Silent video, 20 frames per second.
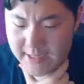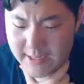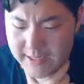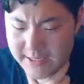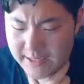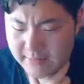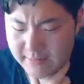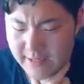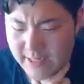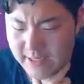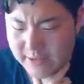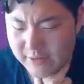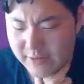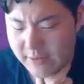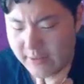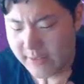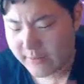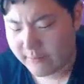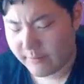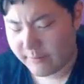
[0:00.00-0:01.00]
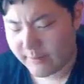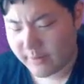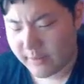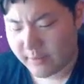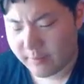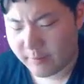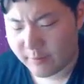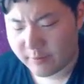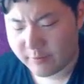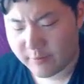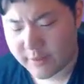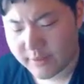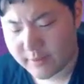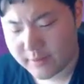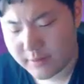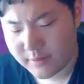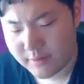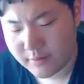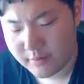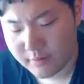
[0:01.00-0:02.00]
knock out Gastrodon, even with double
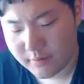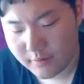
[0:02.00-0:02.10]
crits.